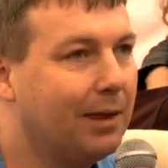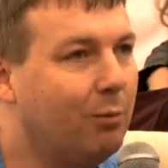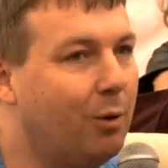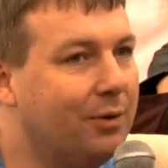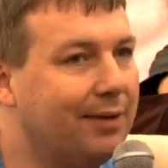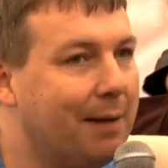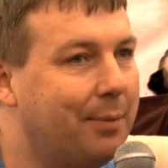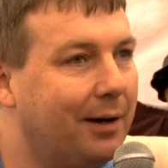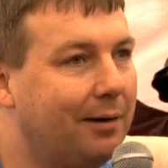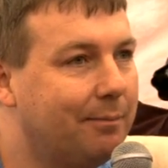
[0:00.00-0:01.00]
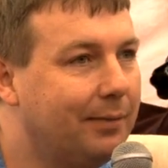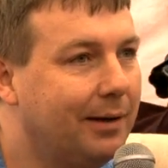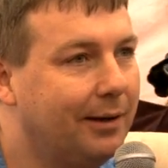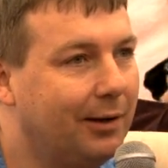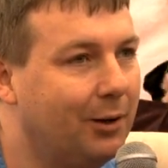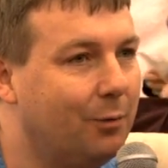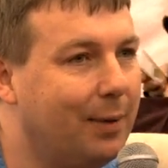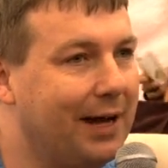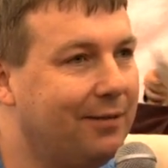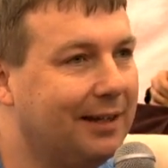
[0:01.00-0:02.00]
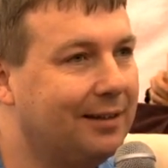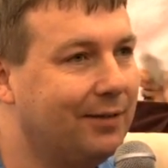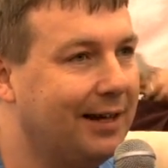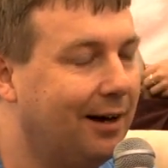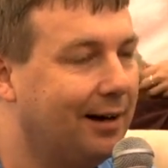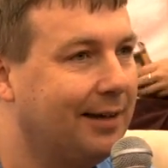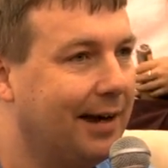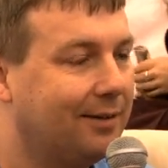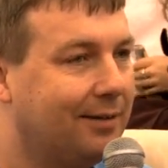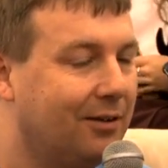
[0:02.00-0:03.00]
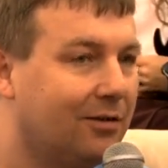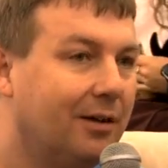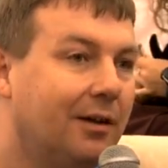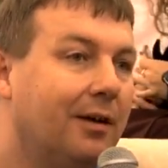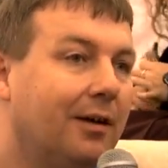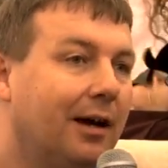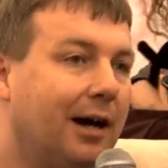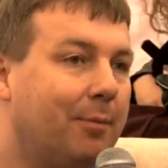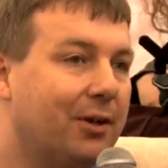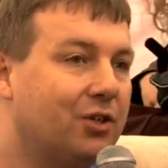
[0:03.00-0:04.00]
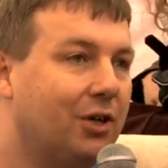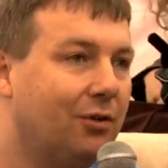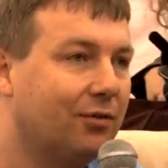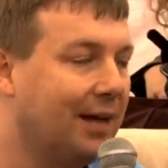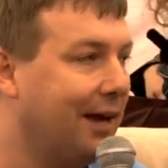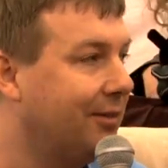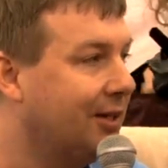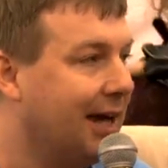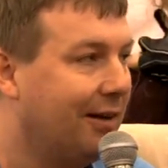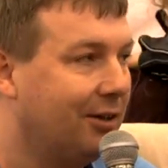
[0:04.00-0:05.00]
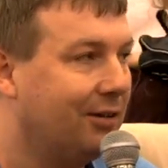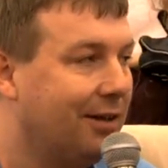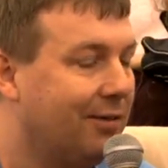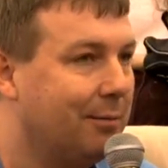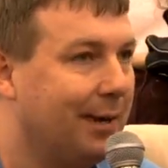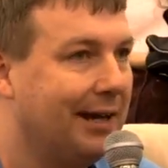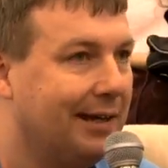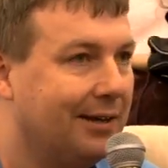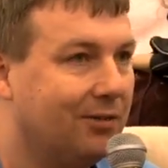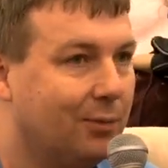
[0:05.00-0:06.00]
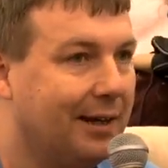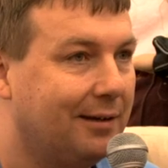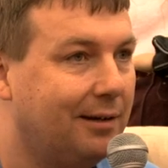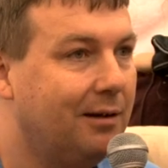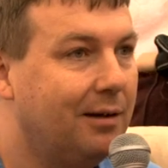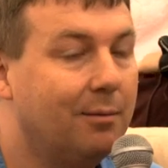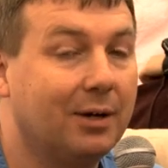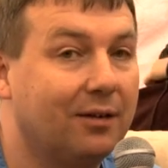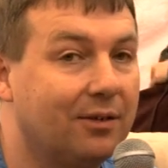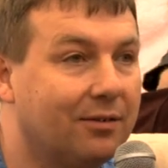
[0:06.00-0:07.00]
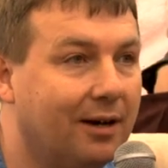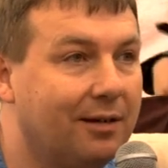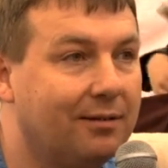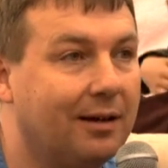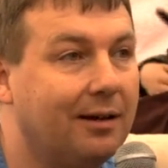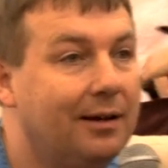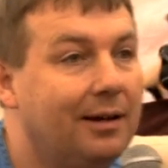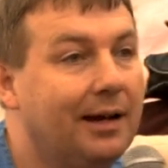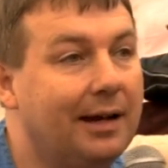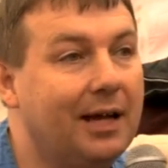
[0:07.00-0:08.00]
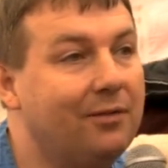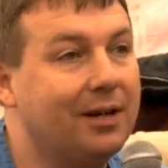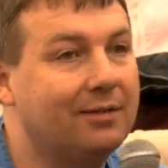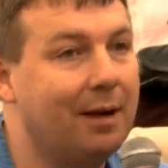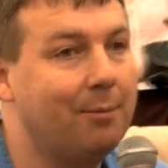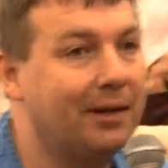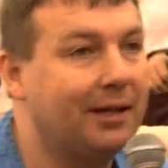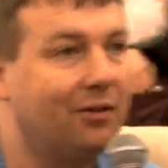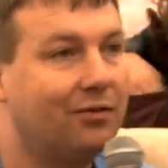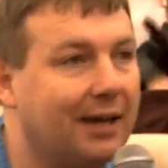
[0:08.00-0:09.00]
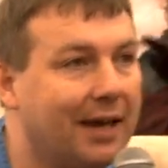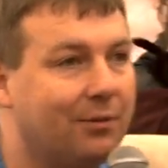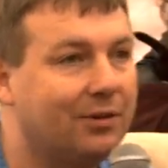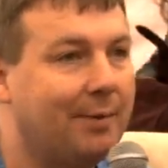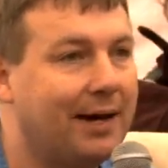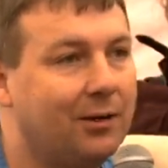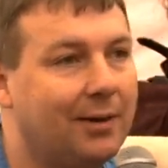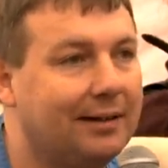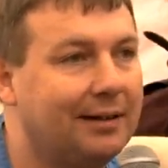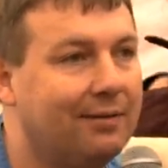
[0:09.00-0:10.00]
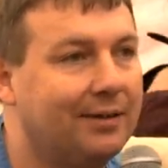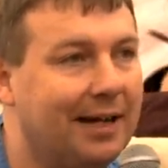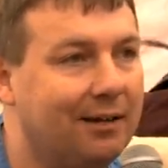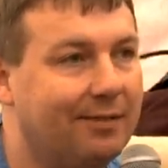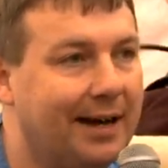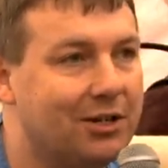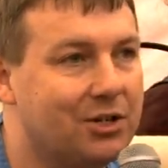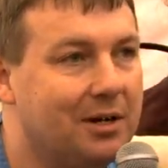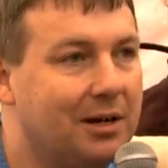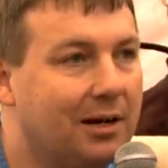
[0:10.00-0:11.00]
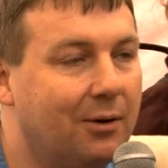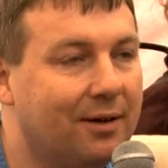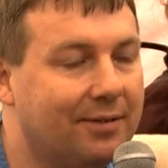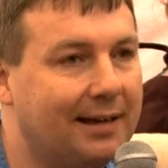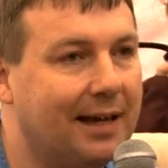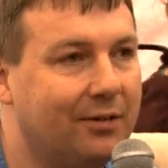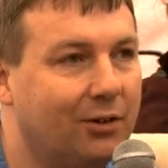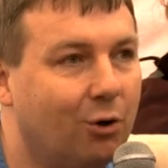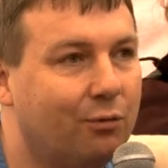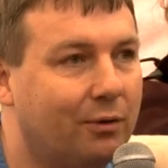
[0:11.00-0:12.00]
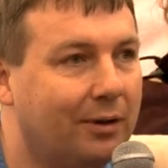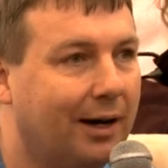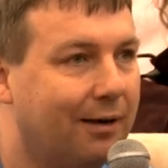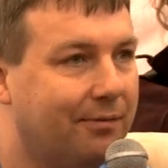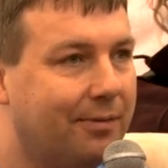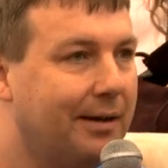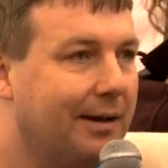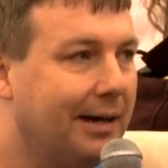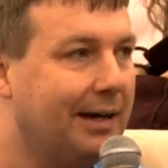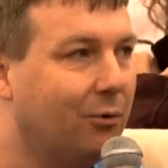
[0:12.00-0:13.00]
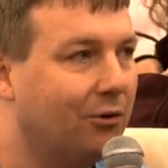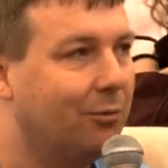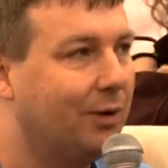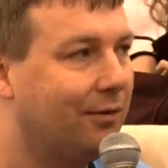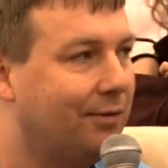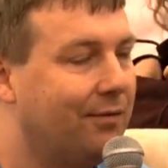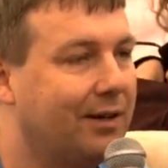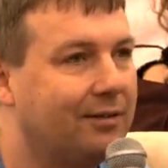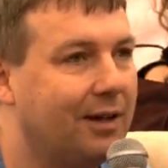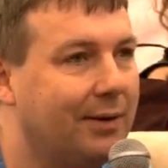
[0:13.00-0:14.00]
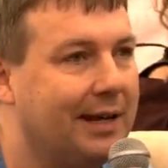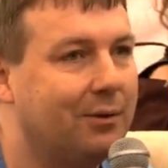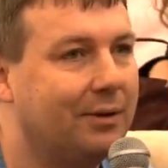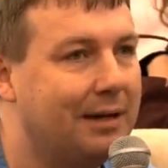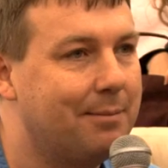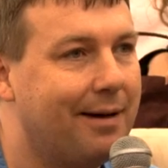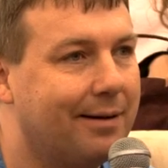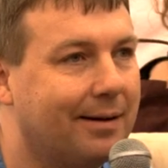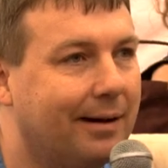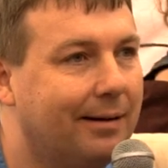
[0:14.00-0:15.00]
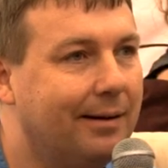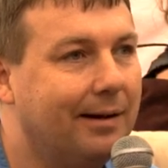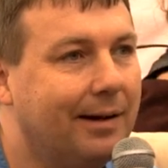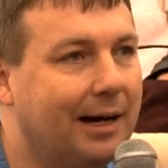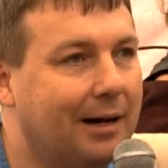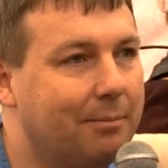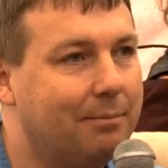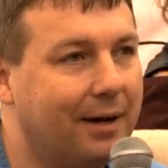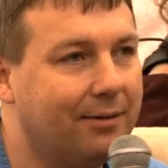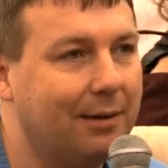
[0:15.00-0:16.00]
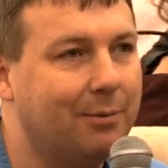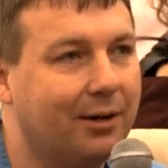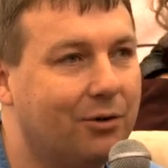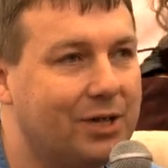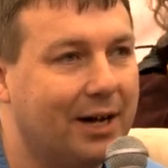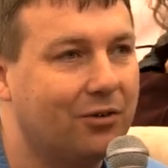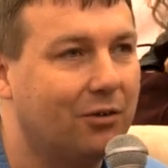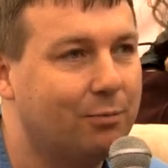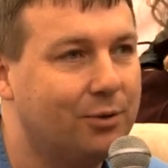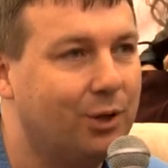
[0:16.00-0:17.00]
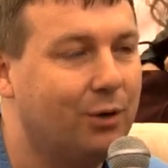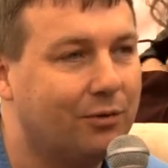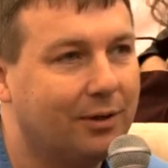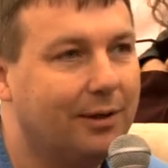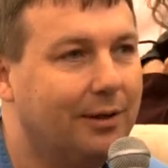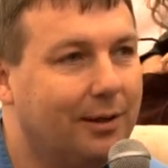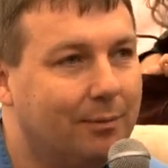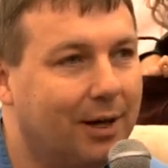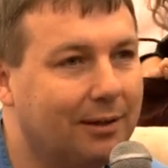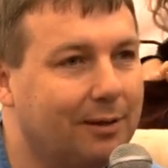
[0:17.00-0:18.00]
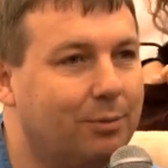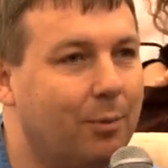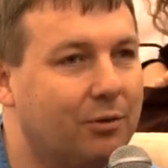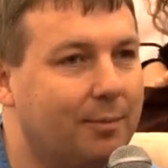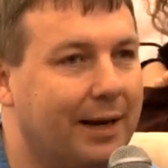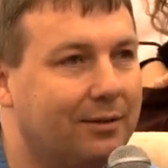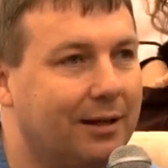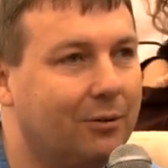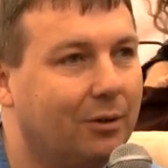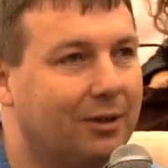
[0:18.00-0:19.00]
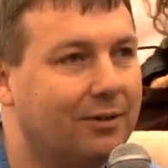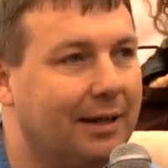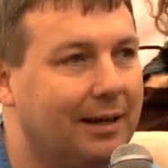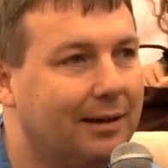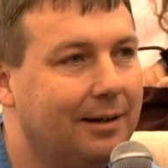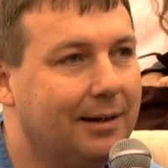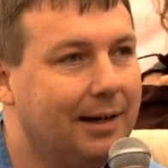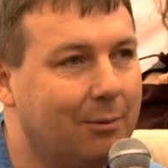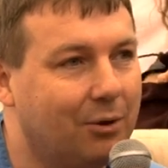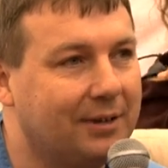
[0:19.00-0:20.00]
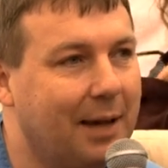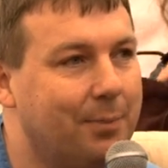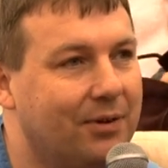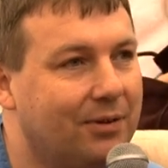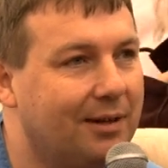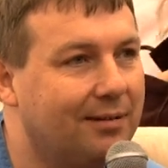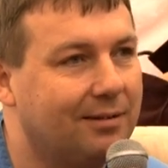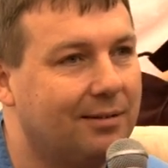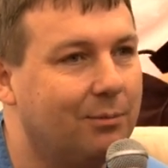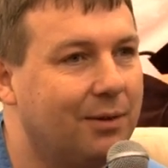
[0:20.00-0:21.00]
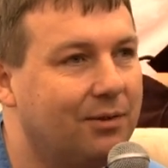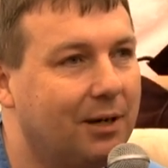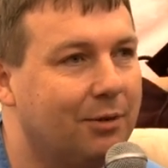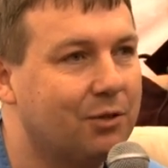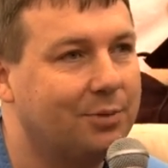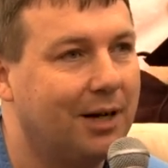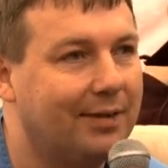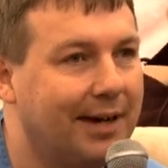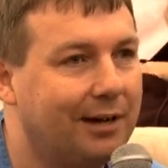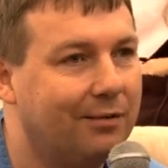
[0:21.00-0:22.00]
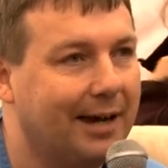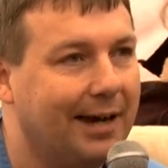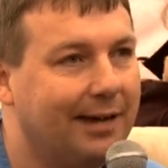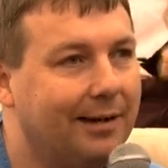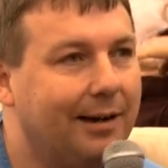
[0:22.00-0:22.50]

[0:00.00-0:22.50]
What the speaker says: One was ABBA, who pay relatively high taxes but choose to carry on living mainly in Sweden because it's nicer. And the other example I used to give was a man who had the Neverland Ranch, who I said have an awful life and it wasn't worth living so unequal in America. But I think Michael Jackson's proved part of the problems about inequality and what happens in the system with so much private healthcare.